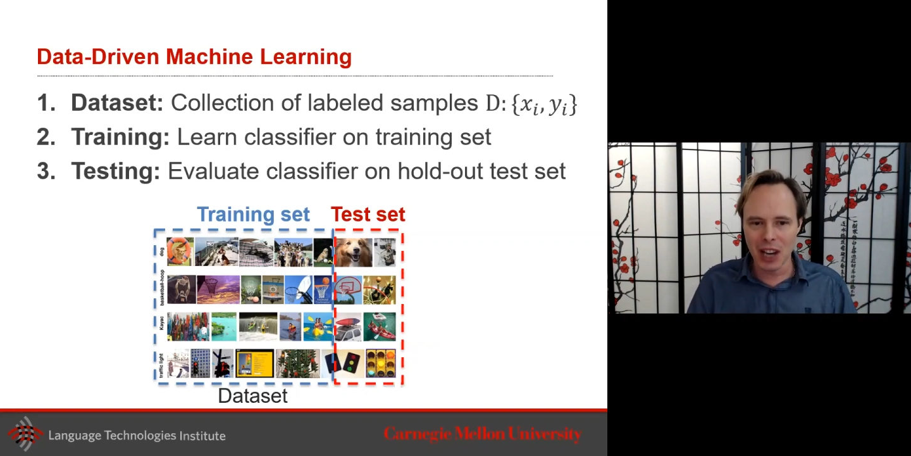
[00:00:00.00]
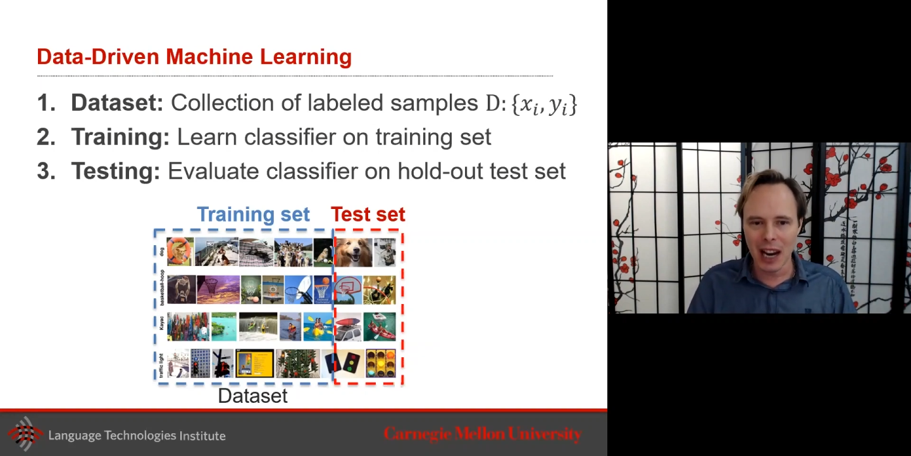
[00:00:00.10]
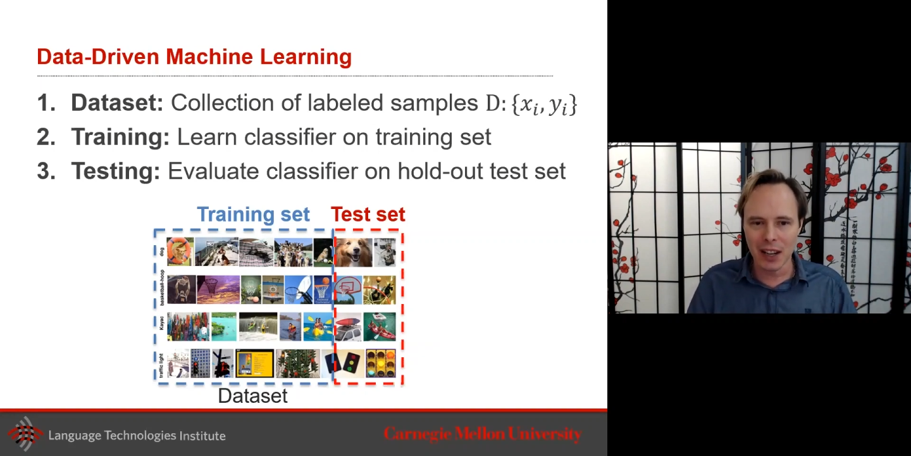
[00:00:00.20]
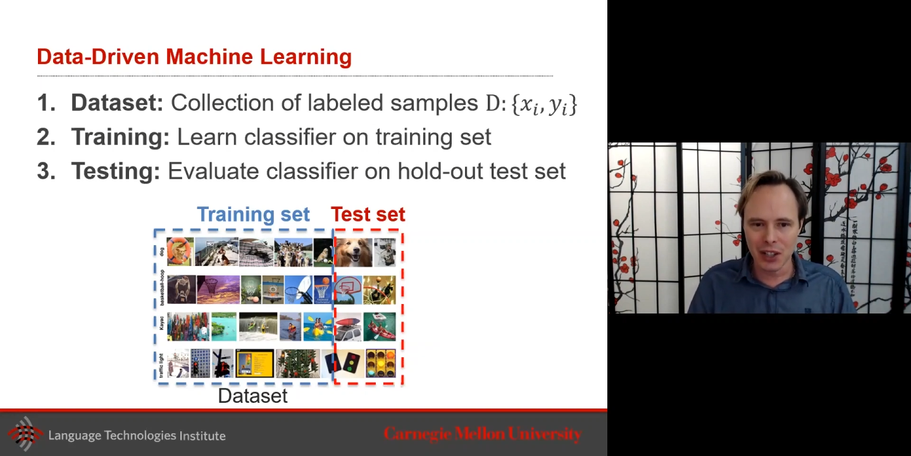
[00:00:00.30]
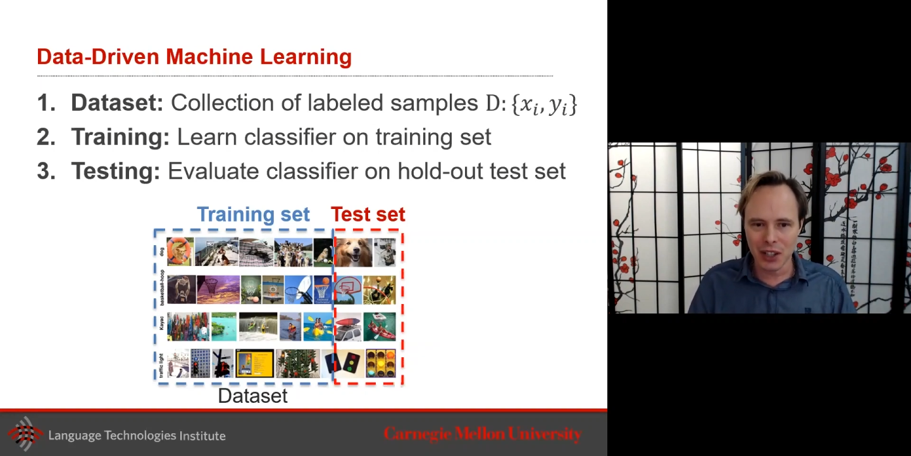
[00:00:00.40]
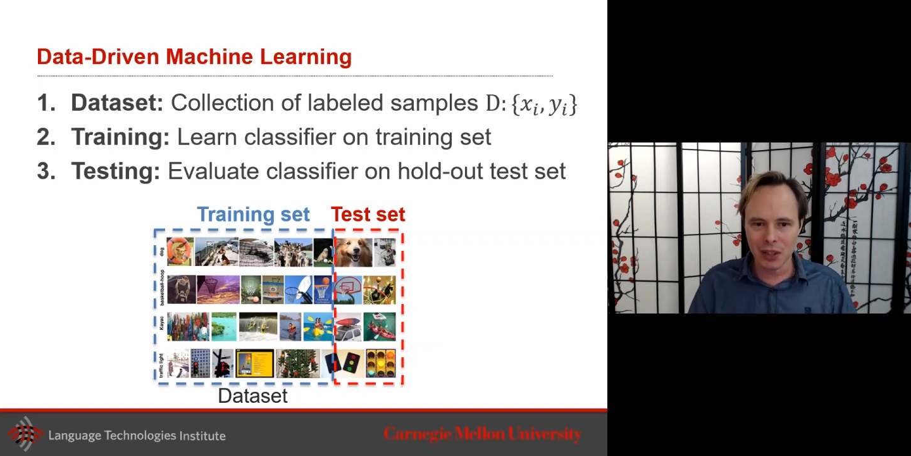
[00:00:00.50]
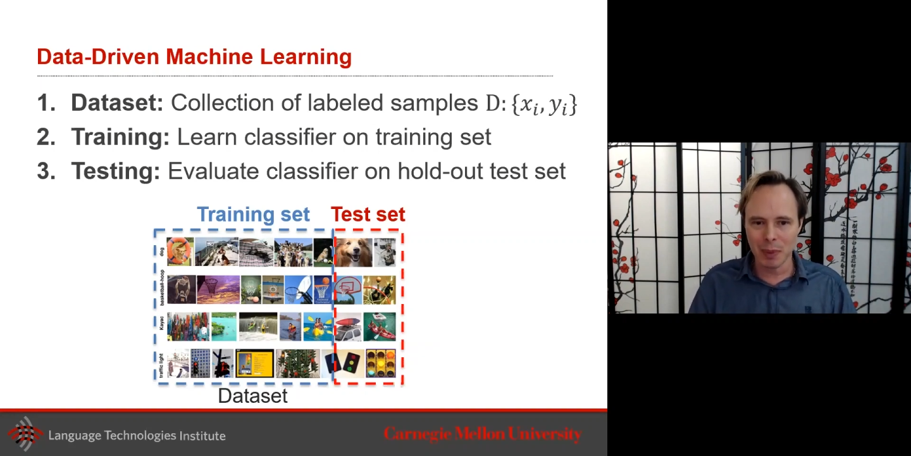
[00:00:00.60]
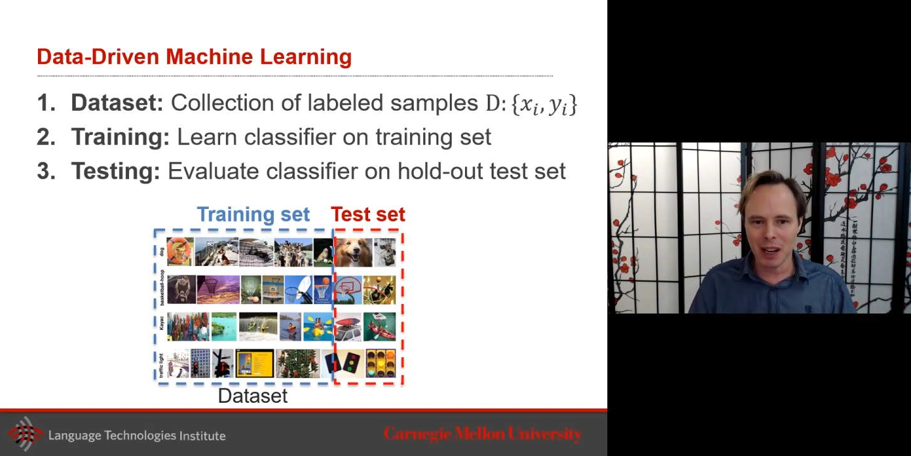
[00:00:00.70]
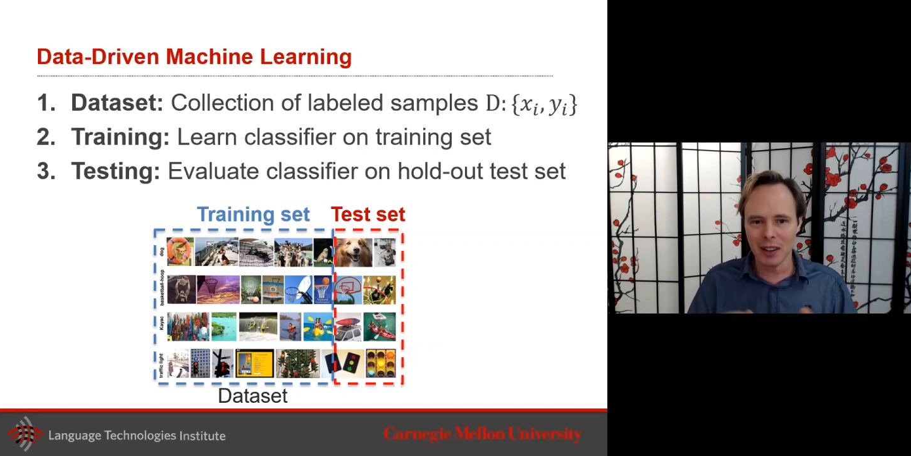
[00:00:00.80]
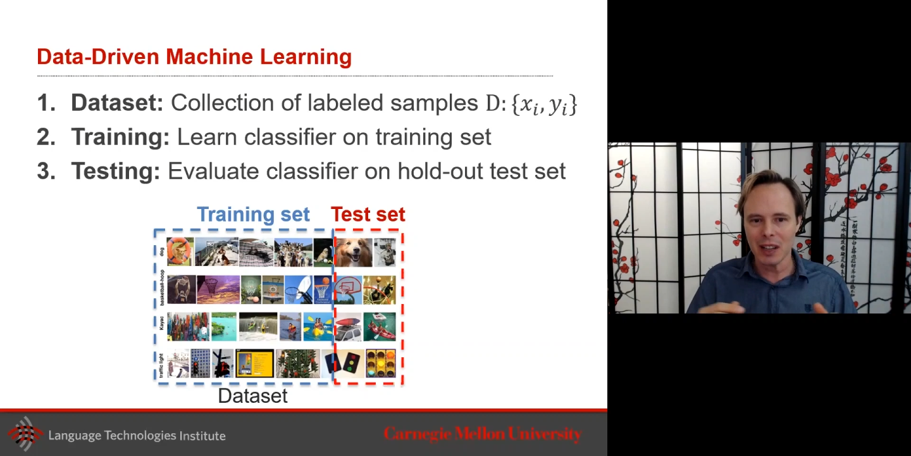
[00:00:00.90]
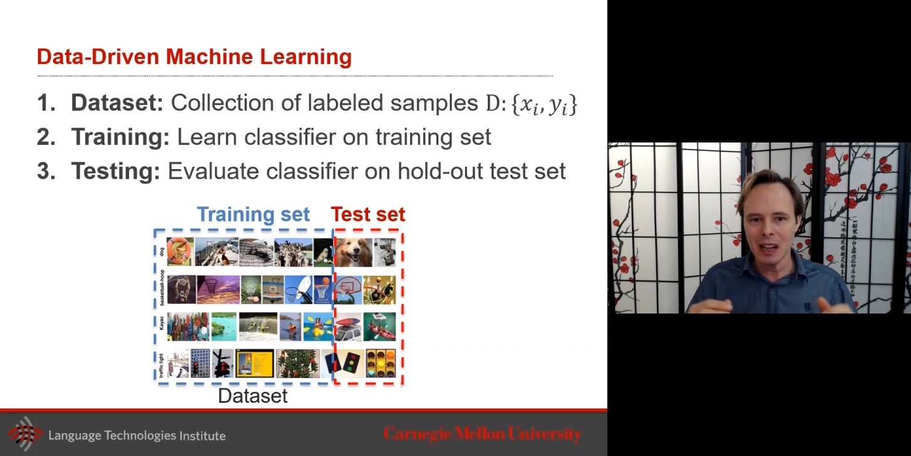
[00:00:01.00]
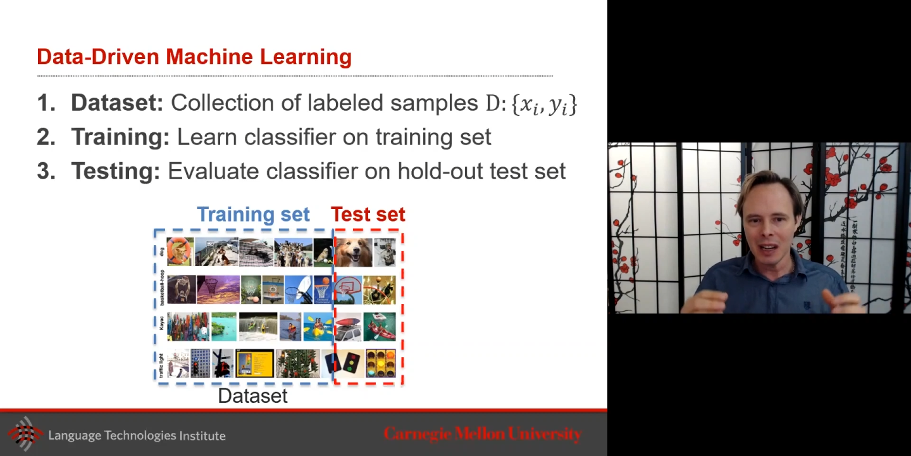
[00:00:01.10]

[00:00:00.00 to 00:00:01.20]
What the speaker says: challenges, because